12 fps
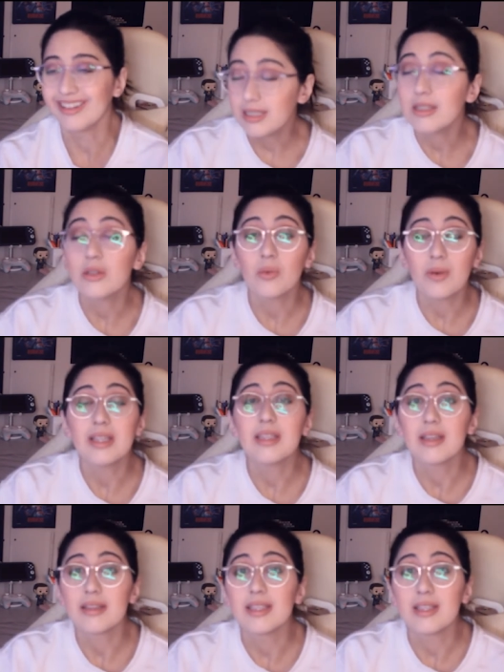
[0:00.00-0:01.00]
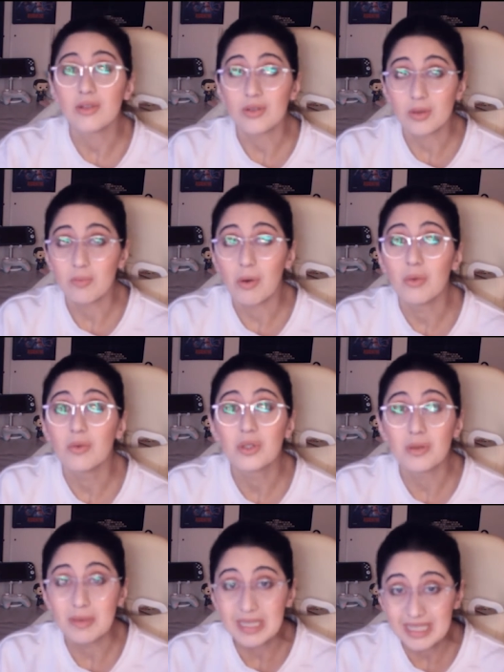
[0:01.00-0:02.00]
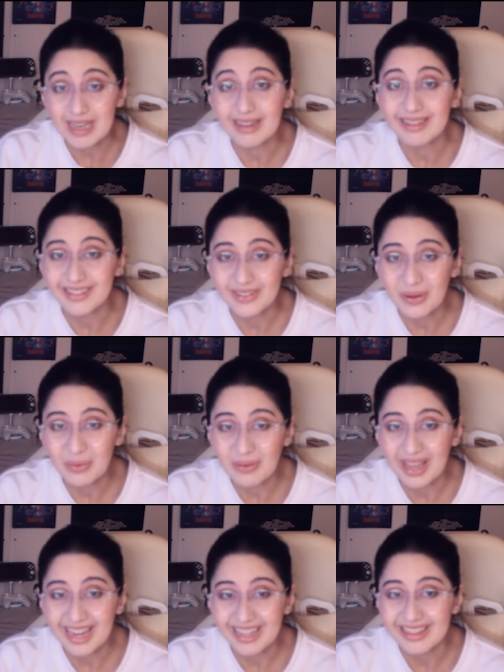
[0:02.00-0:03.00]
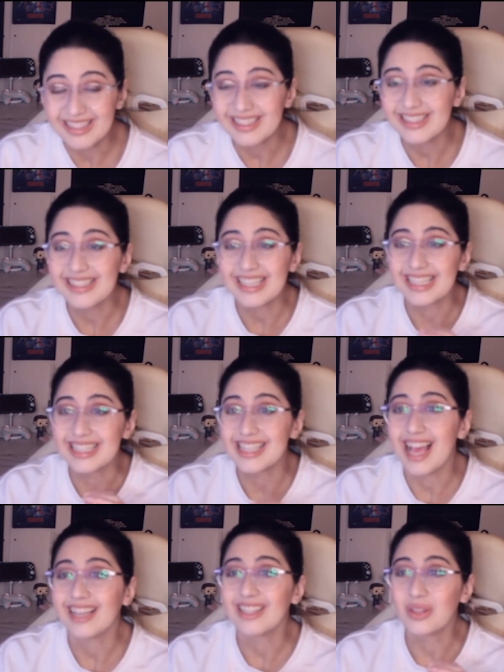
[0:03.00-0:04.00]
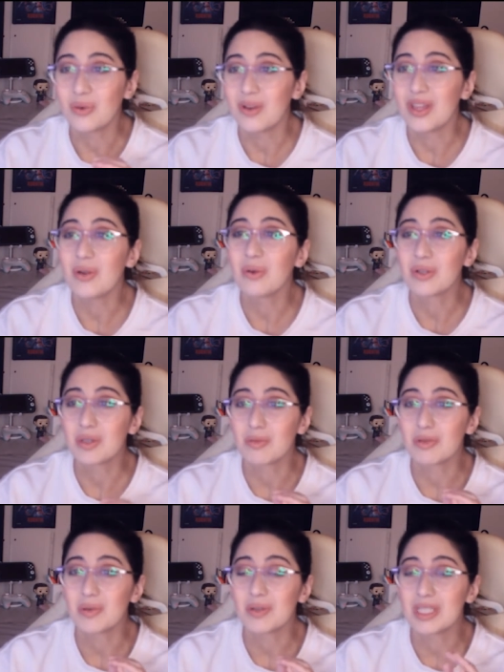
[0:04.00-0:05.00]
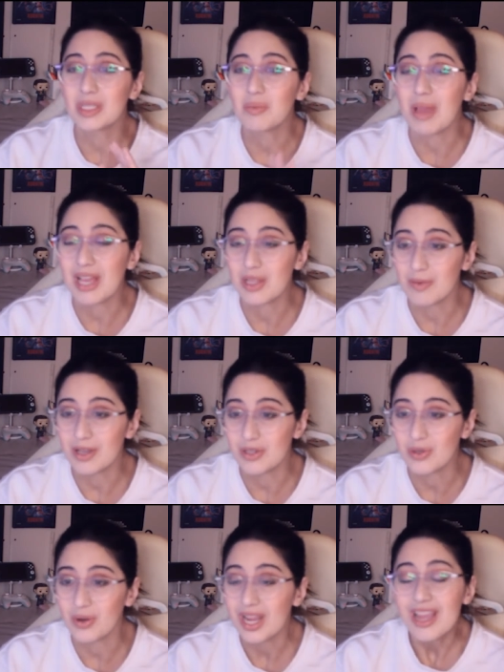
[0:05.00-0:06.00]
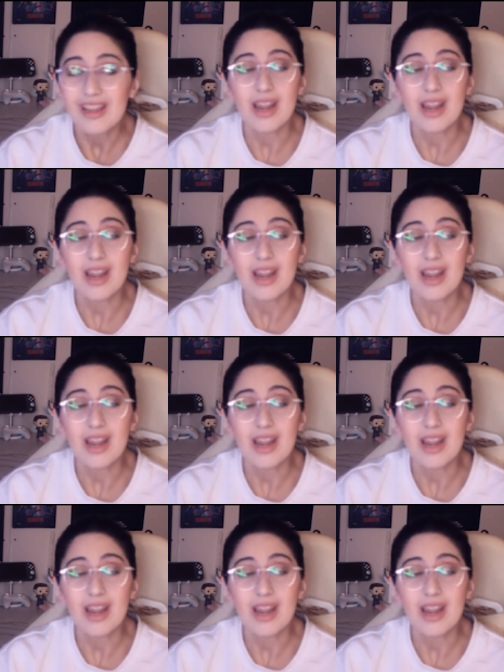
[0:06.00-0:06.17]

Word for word: This is the way D L Cs are supposed to be done, okay? This is exactly the way you are supposed to expand upon a story.